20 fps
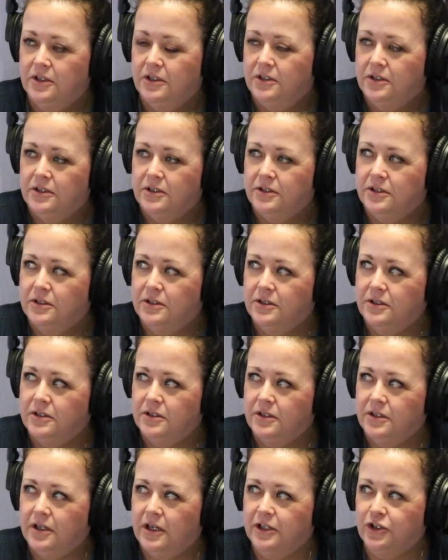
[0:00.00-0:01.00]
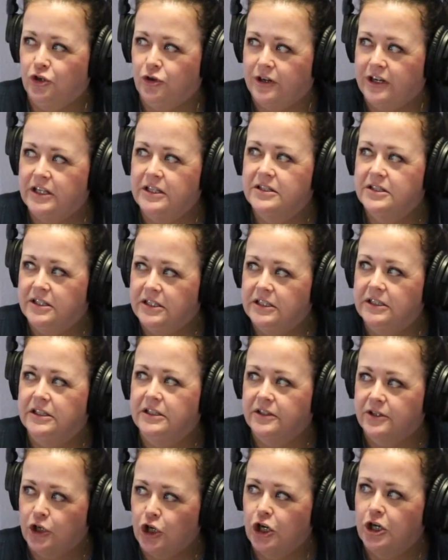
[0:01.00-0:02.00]
great thing
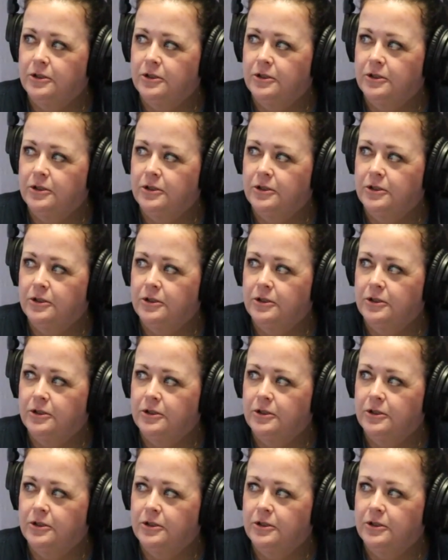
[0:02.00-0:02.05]
either.